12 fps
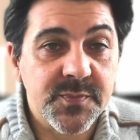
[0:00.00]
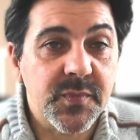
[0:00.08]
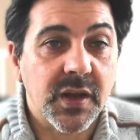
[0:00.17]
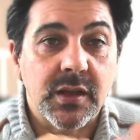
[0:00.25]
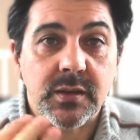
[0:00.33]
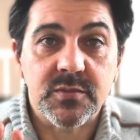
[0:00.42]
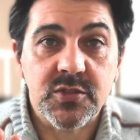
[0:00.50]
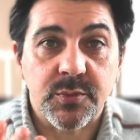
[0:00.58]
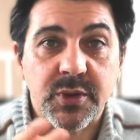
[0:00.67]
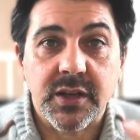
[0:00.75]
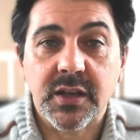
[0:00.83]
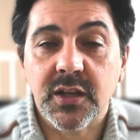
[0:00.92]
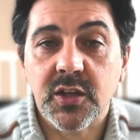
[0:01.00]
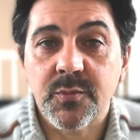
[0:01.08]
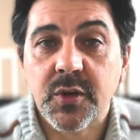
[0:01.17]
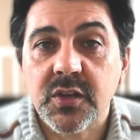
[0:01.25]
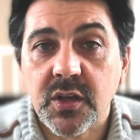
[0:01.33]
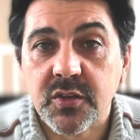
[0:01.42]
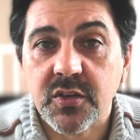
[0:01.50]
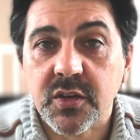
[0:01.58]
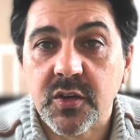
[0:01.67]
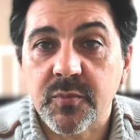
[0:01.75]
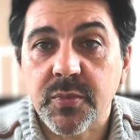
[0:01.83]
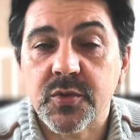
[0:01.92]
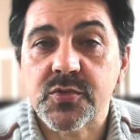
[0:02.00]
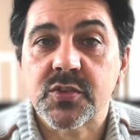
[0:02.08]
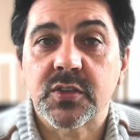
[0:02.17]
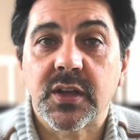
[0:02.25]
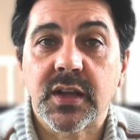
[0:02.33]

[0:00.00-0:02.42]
I am Gianmaria Griglio, I'm a conductor and a composer,